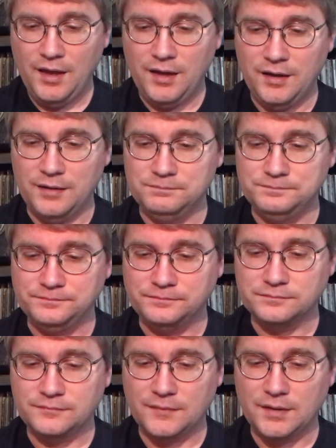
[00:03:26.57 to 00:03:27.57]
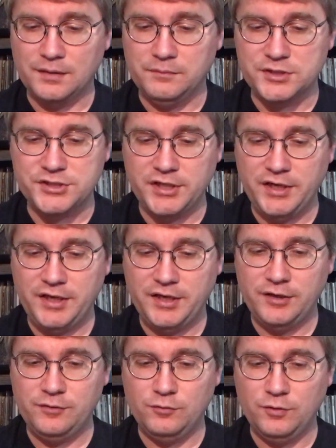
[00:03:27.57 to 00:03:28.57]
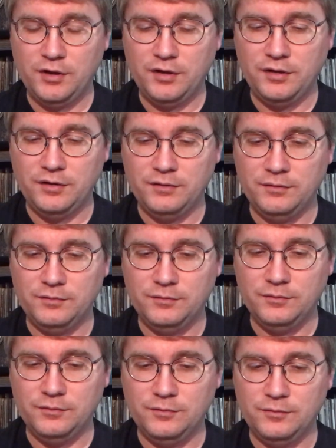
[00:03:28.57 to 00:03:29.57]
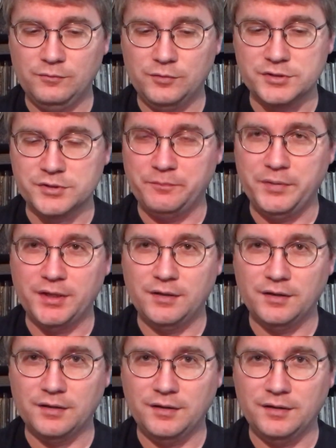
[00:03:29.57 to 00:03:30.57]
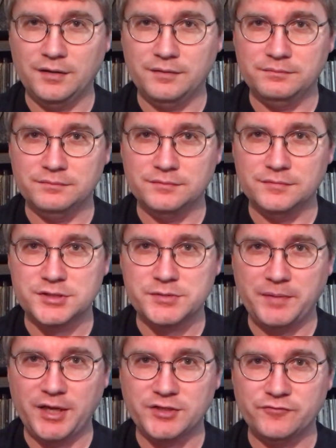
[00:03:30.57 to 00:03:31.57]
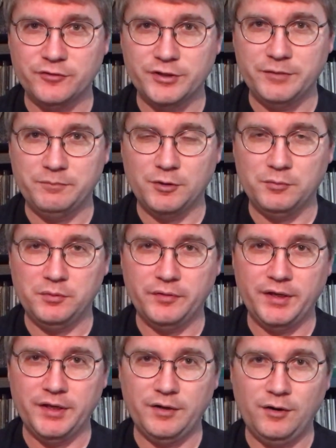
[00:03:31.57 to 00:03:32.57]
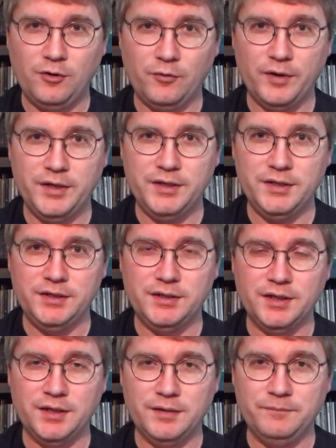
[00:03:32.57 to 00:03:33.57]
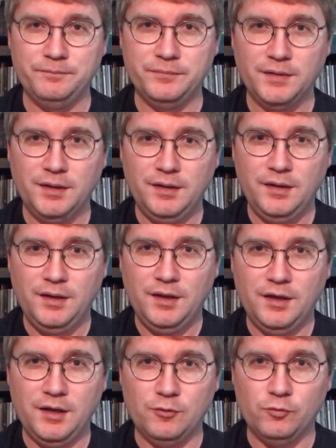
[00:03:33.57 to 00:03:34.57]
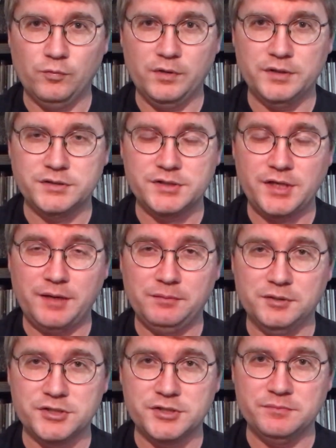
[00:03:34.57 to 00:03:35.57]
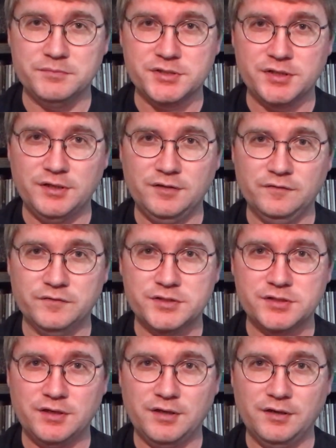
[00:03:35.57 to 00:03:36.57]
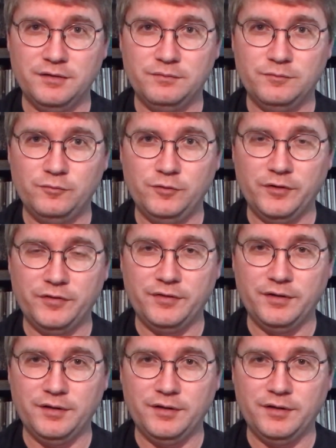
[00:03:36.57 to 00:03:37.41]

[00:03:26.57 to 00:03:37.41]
album. Machine Head was a big smash for Deep Purple. They had already established themselves with